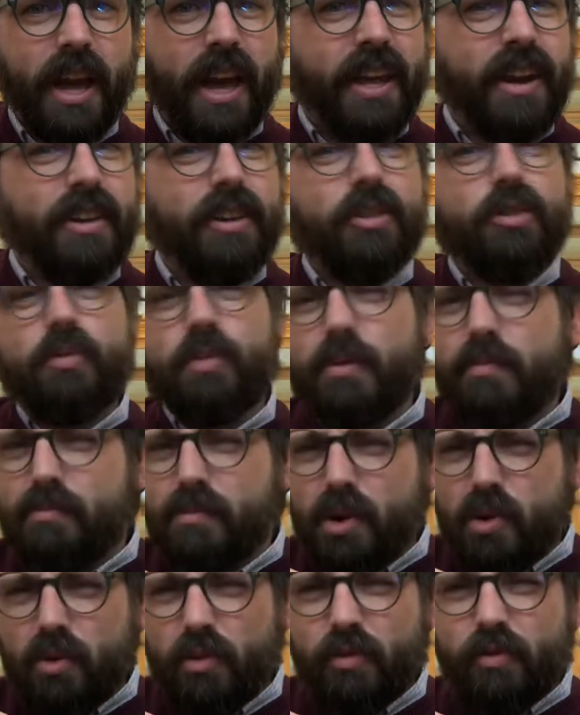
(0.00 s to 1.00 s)
and another one
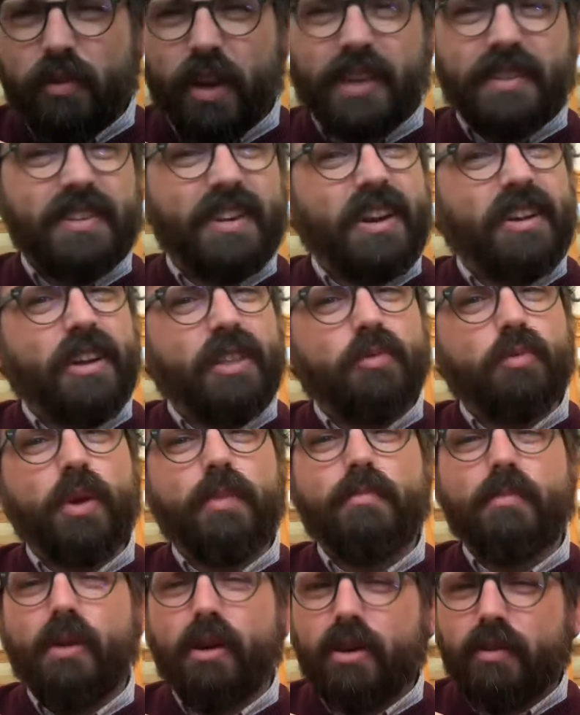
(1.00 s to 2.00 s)
Moonface, and another one
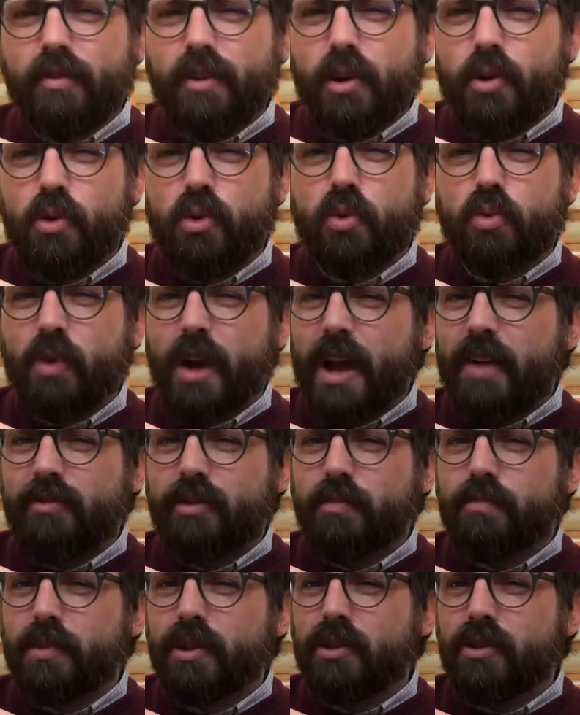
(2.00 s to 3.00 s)
Marvin
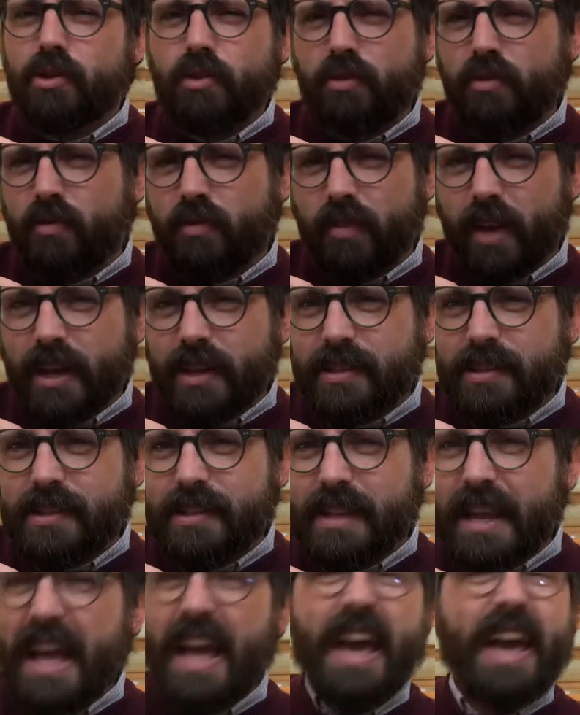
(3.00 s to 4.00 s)
O'Gravel Balloon Face,